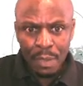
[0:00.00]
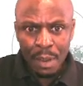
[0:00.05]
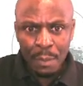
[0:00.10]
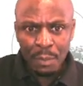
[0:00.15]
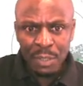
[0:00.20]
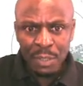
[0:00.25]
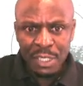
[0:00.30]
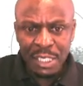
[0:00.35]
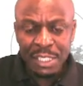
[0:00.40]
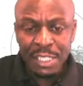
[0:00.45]

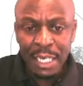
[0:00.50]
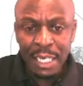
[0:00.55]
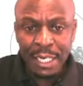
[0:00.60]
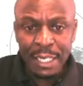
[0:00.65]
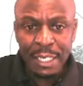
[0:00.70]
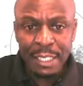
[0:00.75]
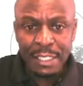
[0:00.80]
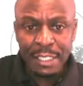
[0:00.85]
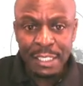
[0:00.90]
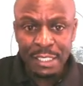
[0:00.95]
potential
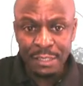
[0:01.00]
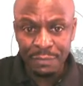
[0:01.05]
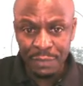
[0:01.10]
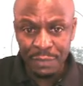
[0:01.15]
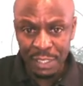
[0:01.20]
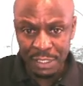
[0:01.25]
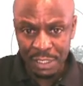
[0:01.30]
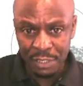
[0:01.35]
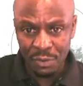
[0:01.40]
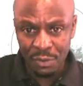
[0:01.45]
energy as a
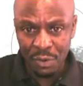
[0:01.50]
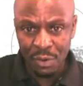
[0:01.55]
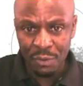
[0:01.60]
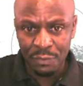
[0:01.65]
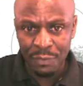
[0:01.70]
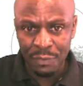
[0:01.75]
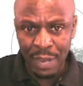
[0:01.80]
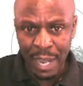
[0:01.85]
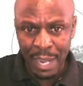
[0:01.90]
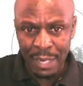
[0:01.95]
function of
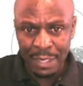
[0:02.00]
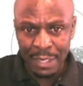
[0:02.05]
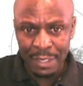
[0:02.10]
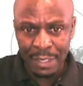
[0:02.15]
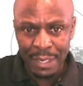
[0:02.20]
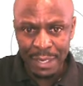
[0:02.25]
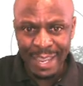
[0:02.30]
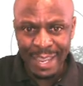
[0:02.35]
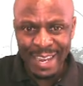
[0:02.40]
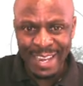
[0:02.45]
R
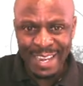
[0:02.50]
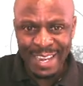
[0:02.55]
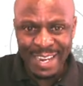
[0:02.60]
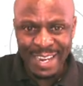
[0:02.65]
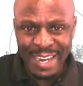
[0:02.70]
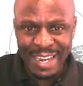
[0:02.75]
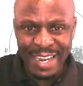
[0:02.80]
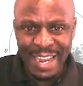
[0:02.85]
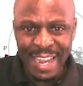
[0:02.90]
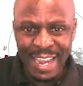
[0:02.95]
and
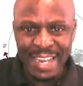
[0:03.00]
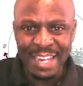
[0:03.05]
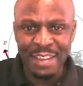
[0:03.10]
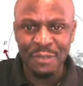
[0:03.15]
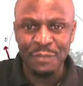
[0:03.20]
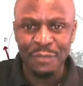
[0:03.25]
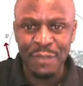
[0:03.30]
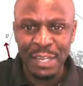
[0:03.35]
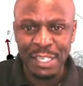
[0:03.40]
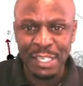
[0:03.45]
in an
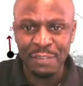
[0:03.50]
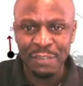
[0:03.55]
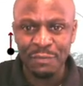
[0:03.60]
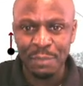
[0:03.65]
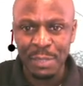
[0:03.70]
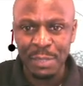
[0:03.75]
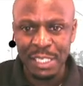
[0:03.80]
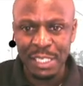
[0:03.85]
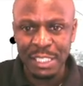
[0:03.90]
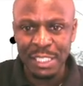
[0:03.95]
effective
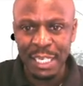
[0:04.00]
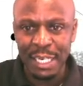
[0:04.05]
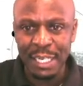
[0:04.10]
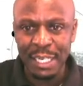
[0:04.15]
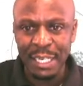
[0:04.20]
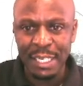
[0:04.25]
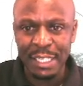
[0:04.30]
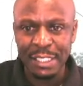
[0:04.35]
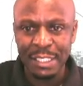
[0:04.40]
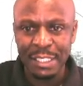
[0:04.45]
potential
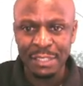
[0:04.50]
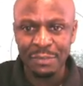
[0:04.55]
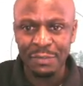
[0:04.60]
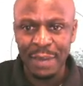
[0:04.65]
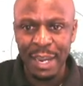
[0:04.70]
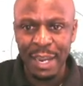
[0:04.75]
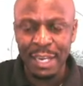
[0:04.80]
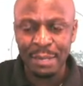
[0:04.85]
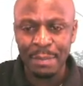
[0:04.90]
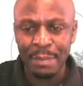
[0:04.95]
energy
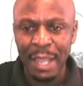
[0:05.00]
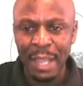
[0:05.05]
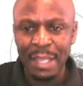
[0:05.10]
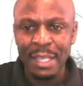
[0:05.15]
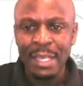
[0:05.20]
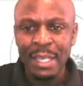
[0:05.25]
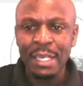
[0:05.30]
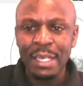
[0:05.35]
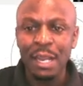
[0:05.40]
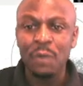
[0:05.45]
defined by.
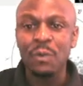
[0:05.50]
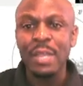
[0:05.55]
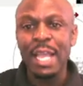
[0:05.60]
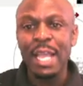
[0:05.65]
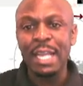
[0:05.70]
Now we are